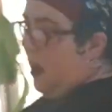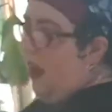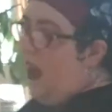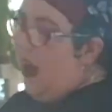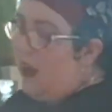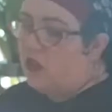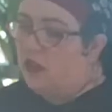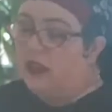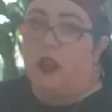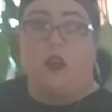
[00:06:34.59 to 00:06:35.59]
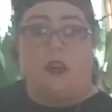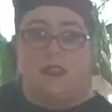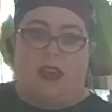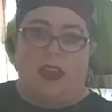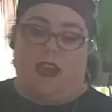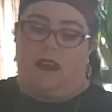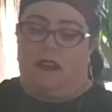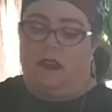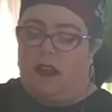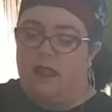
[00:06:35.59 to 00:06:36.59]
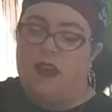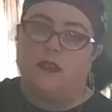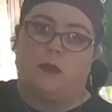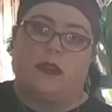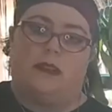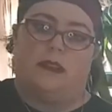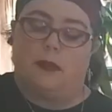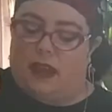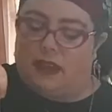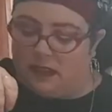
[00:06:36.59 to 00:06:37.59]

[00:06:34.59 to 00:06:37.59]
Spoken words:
actually cook the egg, and that's what eliminates